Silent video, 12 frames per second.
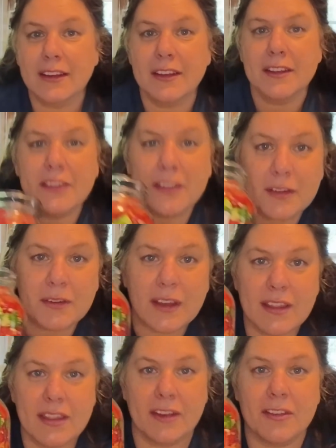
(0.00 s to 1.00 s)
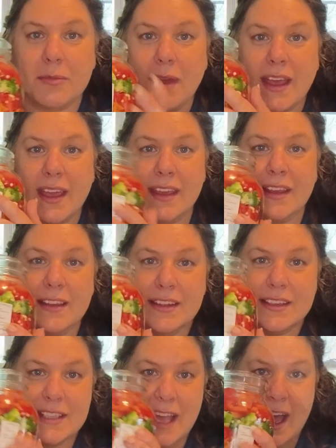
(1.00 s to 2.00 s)
So there's my
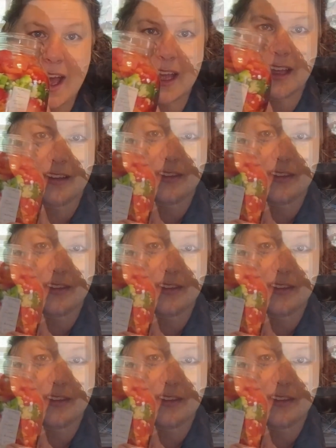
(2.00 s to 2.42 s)
tag.